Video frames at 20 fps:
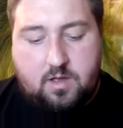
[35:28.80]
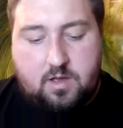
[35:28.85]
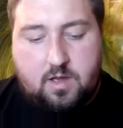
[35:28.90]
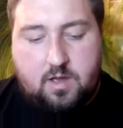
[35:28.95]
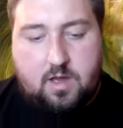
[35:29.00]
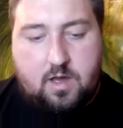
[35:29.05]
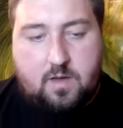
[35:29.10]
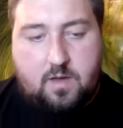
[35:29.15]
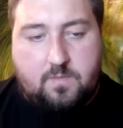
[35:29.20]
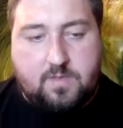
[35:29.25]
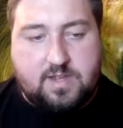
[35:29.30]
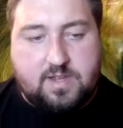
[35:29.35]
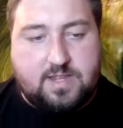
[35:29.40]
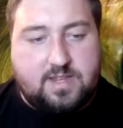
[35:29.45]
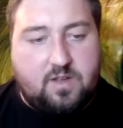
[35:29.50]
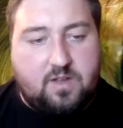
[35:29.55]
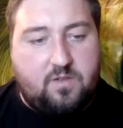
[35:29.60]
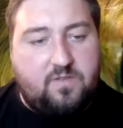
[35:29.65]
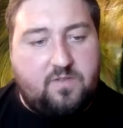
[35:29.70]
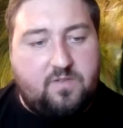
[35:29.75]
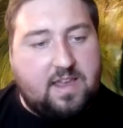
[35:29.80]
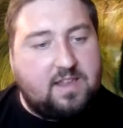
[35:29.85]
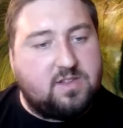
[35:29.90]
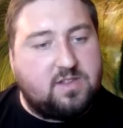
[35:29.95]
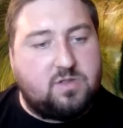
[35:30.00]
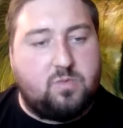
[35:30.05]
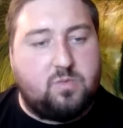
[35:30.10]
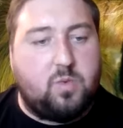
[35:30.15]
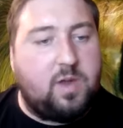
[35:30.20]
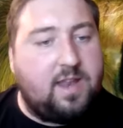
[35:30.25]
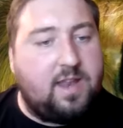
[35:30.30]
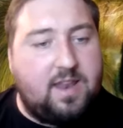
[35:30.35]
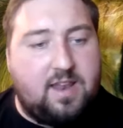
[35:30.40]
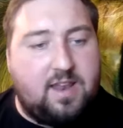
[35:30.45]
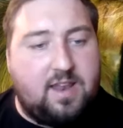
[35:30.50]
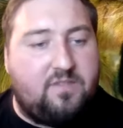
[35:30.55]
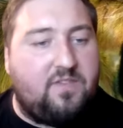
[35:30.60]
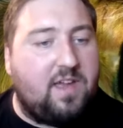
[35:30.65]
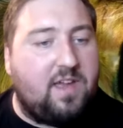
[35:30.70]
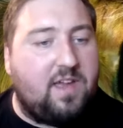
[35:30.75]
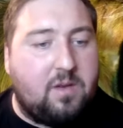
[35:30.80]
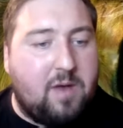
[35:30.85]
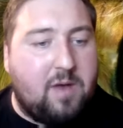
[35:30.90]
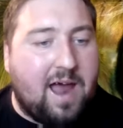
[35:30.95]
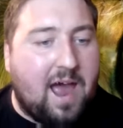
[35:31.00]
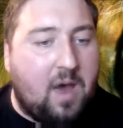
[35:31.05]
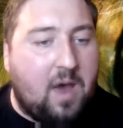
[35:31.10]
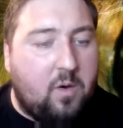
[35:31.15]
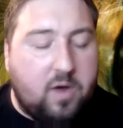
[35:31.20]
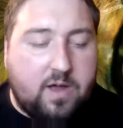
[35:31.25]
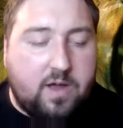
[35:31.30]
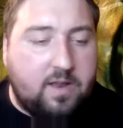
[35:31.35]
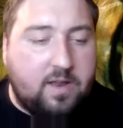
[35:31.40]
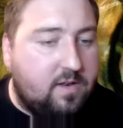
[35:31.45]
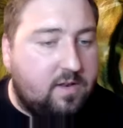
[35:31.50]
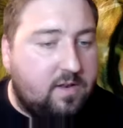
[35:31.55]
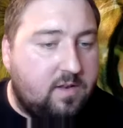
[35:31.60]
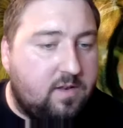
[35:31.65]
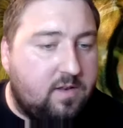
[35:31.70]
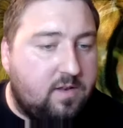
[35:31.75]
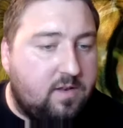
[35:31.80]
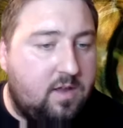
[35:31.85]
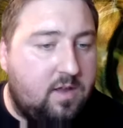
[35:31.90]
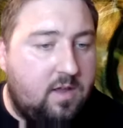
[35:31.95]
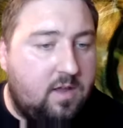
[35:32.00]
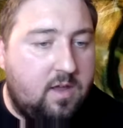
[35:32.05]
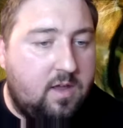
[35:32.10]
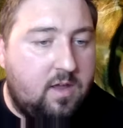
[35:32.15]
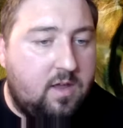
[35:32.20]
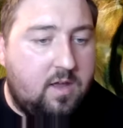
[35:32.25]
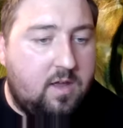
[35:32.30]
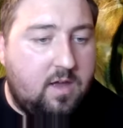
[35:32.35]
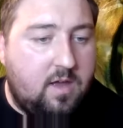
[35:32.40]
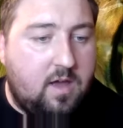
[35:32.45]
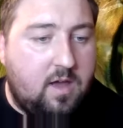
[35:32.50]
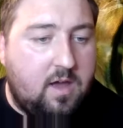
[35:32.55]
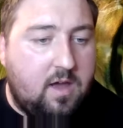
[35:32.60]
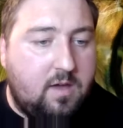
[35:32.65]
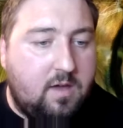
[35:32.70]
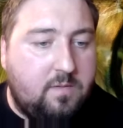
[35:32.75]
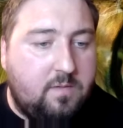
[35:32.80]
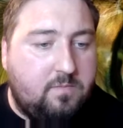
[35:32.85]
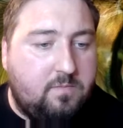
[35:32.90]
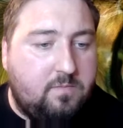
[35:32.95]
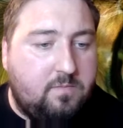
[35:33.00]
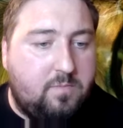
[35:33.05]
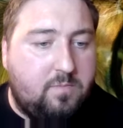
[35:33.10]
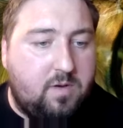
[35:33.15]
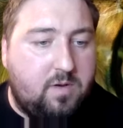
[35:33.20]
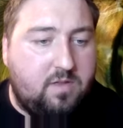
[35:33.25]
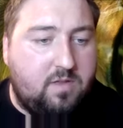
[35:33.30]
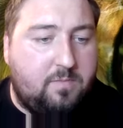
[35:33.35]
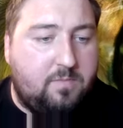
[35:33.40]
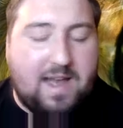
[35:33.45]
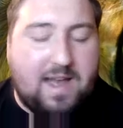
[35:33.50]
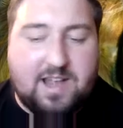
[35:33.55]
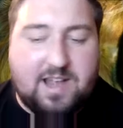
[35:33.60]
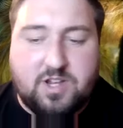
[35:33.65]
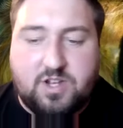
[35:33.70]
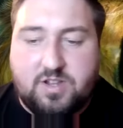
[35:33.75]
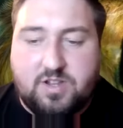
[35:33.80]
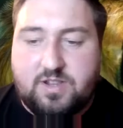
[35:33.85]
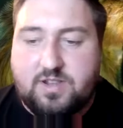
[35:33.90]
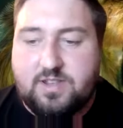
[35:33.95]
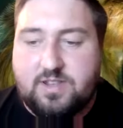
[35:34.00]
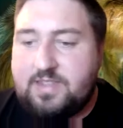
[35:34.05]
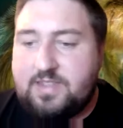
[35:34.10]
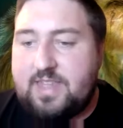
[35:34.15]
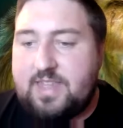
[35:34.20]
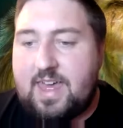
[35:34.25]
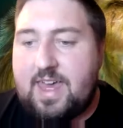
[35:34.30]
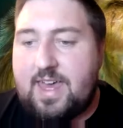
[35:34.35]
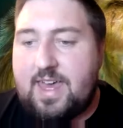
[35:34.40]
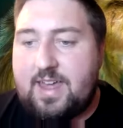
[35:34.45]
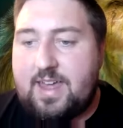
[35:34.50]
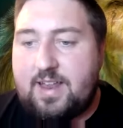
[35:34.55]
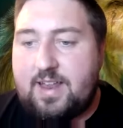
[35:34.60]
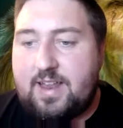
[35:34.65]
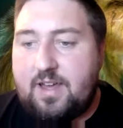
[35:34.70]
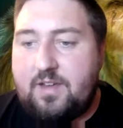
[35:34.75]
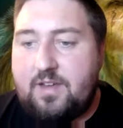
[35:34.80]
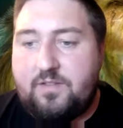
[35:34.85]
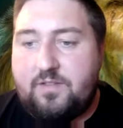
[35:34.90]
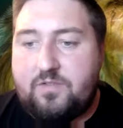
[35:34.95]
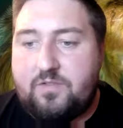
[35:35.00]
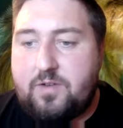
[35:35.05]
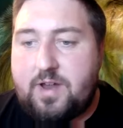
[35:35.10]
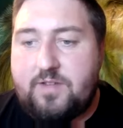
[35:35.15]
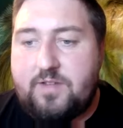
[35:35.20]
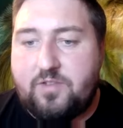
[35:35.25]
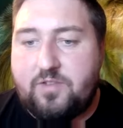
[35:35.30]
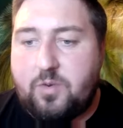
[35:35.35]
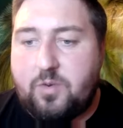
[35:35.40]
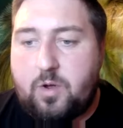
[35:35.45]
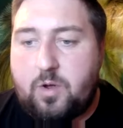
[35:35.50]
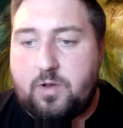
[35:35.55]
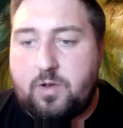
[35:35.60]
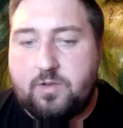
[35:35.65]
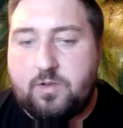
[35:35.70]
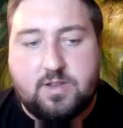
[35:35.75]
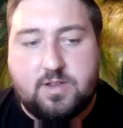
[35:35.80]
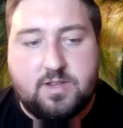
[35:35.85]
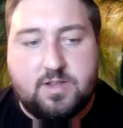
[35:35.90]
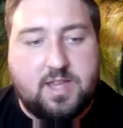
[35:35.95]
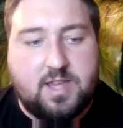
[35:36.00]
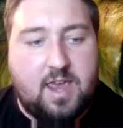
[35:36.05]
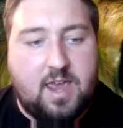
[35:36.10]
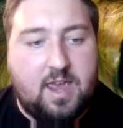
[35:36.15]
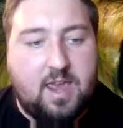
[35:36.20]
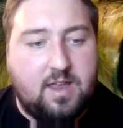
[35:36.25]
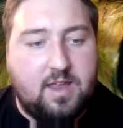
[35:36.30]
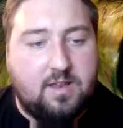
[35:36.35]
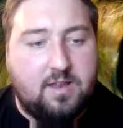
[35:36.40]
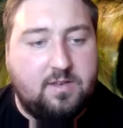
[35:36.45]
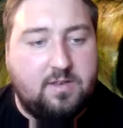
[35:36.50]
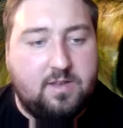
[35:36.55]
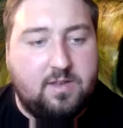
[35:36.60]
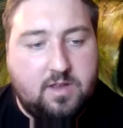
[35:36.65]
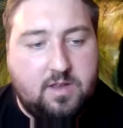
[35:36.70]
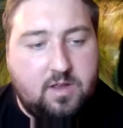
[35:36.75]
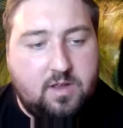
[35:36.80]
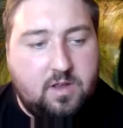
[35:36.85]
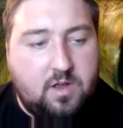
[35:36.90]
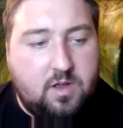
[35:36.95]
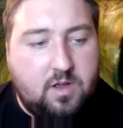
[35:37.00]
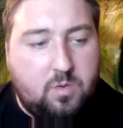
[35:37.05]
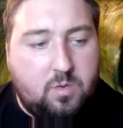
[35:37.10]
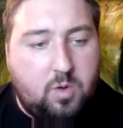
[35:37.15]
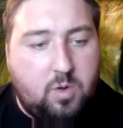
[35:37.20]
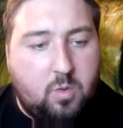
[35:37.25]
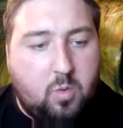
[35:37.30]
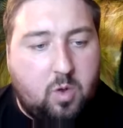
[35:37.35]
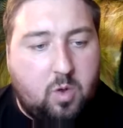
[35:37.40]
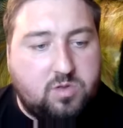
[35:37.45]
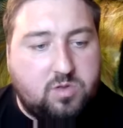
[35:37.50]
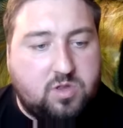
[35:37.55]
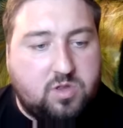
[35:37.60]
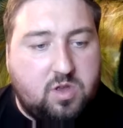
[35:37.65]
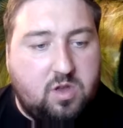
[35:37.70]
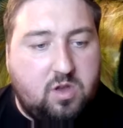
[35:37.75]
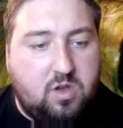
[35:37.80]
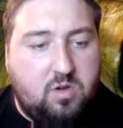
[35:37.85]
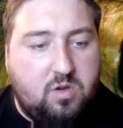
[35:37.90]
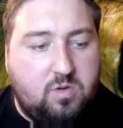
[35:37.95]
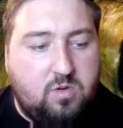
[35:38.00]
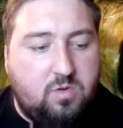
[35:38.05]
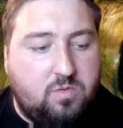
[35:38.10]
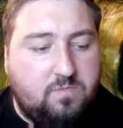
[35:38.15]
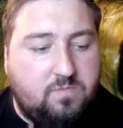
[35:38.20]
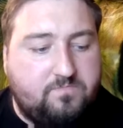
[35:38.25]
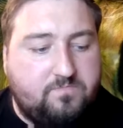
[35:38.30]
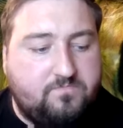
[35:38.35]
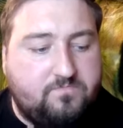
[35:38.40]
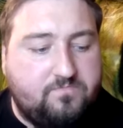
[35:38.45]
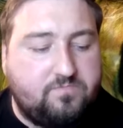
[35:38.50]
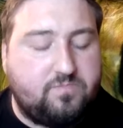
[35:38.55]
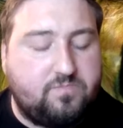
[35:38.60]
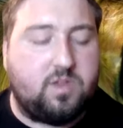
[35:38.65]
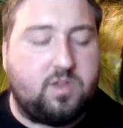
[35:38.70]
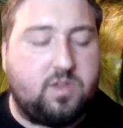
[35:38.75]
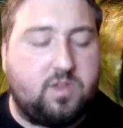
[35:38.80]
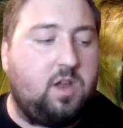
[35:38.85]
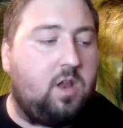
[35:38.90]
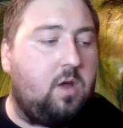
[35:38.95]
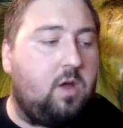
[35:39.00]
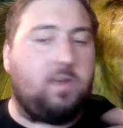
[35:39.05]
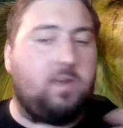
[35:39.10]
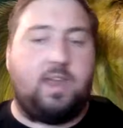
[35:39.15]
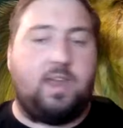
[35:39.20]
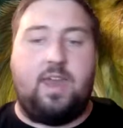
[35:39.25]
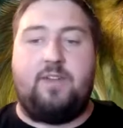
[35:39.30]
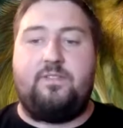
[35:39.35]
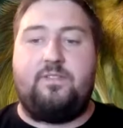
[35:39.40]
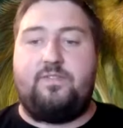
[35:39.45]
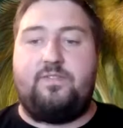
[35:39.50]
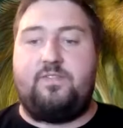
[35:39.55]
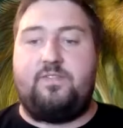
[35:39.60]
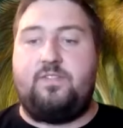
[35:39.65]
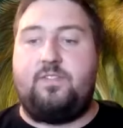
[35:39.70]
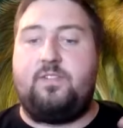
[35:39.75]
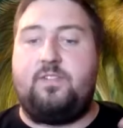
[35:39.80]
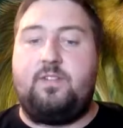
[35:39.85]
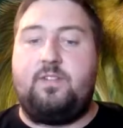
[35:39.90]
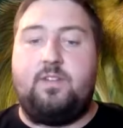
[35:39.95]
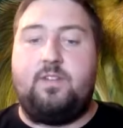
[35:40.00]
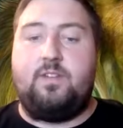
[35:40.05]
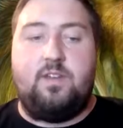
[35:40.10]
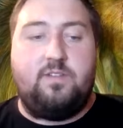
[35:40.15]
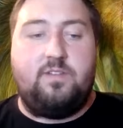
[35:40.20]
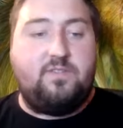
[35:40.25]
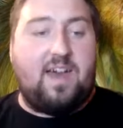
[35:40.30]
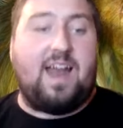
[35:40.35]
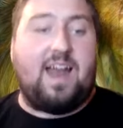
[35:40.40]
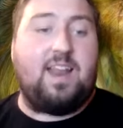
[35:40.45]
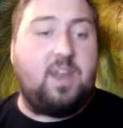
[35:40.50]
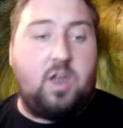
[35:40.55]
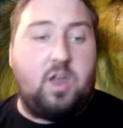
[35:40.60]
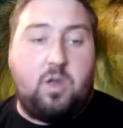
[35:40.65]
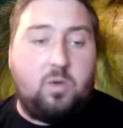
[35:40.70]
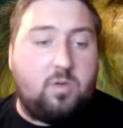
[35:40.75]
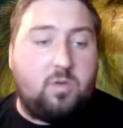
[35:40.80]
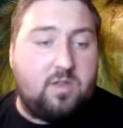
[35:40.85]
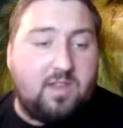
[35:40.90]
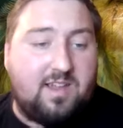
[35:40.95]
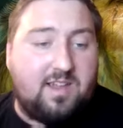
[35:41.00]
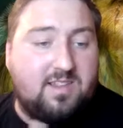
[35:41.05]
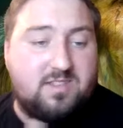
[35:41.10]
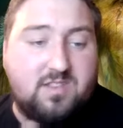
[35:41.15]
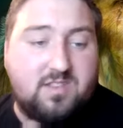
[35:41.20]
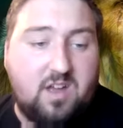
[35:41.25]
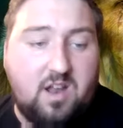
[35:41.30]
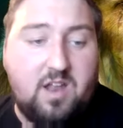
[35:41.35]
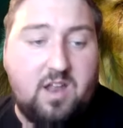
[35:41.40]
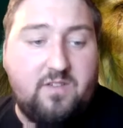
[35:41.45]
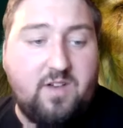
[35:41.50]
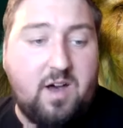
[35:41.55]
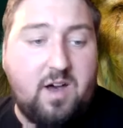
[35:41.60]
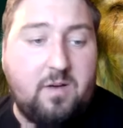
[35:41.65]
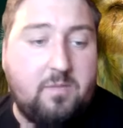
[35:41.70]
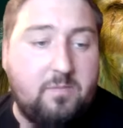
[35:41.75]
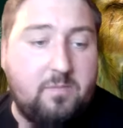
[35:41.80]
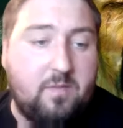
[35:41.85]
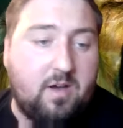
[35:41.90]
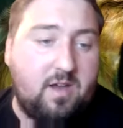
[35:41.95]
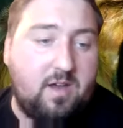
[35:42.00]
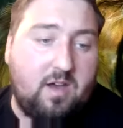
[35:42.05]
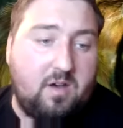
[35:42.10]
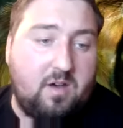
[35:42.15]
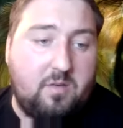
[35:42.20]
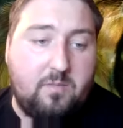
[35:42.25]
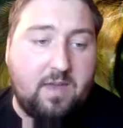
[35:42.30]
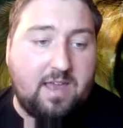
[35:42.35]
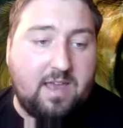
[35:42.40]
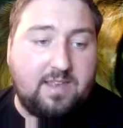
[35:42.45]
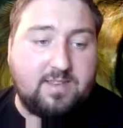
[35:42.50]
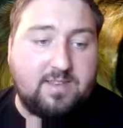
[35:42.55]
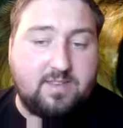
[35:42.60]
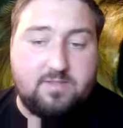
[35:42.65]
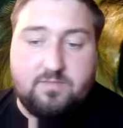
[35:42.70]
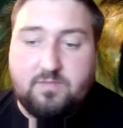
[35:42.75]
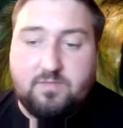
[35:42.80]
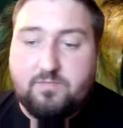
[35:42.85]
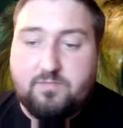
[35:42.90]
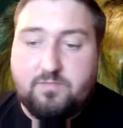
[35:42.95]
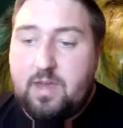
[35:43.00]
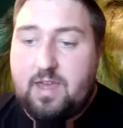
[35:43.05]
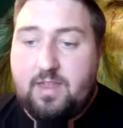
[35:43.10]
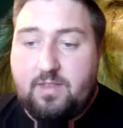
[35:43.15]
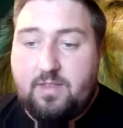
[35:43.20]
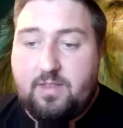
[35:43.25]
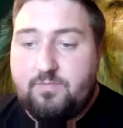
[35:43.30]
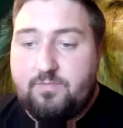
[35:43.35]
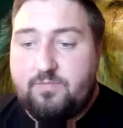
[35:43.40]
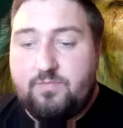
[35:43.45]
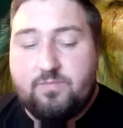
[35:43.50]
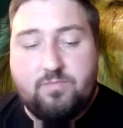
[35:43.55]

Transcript: um, there's still things we need to figure out, and um, but the passion is there, like for everyone to see, and we want to, you know, give value. That's kind of our our main main